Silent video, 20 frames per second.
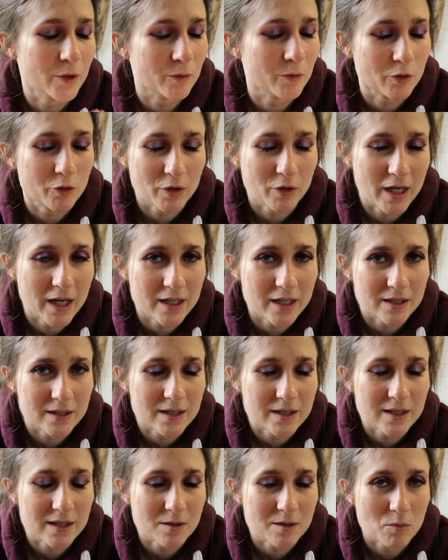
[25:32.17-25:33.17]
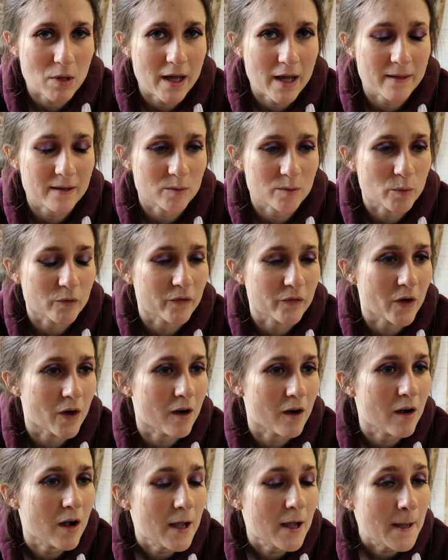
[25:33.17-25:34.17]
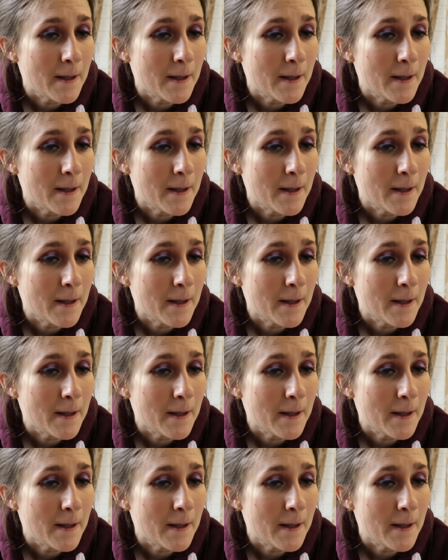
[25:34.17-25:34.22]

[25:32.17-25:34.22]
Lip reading: created a system like this before.